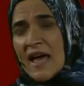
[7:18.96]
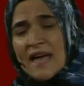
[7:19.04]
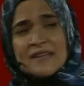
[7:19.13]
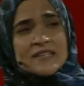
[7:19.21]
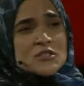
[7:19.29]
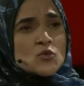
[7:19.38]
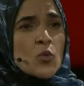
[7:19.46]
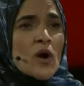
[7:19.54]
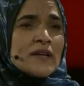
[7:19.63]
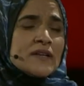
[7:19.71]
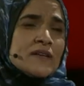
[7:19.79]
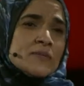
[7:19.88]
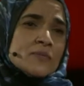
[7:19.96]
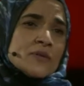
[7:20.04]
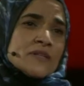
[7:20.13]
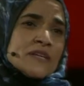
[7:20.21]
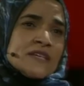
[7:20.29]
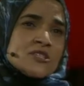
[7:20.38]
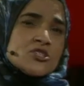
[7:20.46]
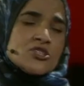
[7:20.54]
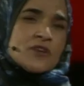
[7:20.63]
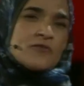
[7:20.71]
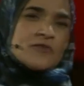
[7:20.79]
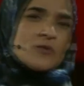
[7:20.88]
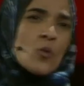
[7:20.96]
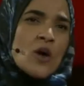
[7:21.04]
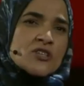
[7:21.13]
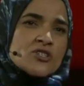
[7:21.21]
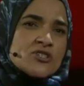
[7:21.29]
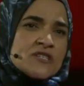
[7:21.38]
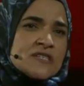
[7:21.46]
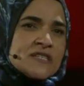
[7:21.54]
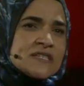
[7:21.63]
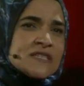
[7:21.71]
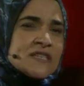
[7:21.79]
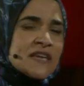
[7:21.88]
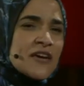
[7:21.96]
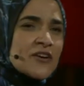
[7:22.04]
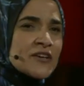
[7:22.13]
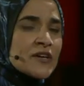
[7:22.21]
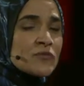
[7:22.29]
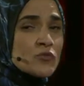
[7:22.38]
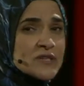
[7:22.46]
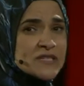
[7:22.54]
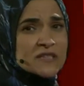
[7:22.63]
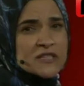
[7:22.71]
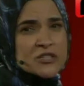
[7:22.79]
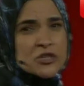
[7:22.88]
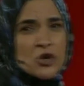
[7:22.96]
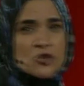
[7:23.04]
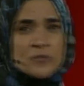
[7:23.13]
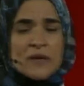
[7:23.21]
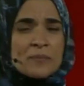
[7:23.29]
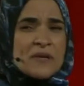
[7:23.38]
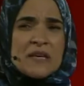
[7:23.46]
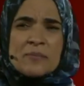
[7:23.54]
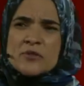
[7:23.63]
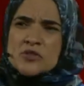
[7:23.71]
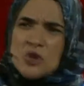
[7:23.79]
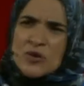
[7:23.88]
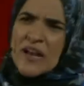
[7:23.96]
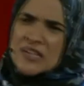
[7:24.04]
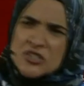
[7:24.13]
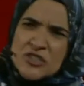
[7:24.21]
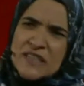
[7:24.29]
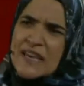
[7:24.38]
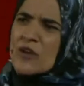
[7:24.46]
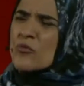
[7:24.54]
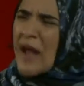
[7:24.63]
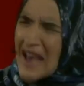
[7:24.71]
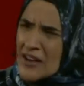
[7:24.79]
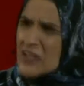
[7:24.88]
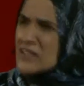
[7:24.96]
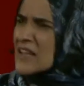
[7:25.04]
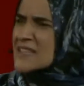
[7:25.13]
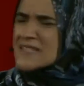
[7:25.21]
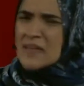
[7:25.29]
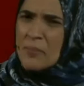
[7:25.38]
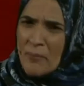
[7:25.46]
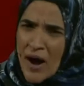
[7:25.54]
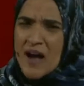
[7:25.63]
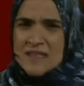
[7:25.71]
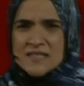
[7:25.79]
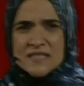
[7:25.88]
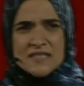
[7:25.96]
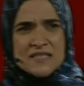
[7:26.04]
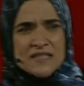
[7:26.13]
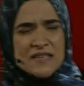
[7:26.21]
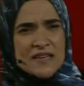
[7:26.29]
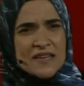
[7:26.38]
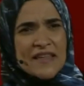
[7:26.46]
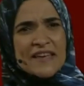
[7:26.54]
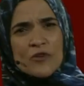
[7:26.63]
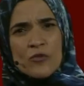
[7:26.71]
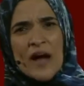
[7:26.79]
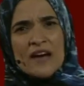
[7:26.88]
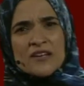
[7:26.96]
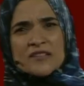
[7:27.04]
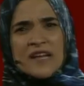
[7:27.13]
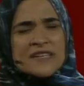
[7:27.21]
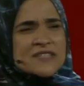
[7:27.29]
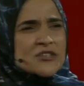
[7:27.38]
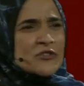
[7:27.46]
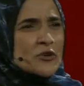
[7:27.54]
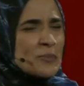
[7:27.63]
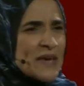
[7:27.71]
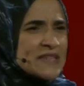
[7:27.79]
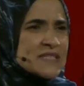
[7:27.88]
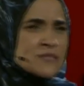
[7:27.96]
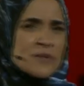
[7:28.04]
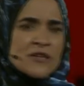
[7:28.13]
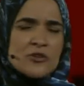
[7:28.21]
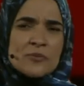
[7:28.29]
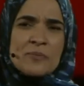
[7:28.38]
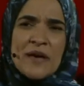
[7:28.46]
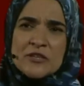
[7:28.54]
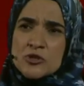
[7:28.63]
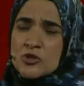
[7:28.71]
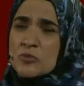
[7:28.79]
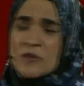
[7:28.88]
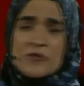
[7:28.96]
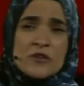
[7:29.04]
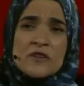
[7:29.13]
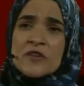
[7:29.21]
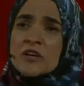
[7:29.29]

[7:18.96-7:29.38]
And as one police chief in the Washington, D C area recently told me, people don't actually get radicalized at mosques. They get radicalized in their basement or bedroom in front of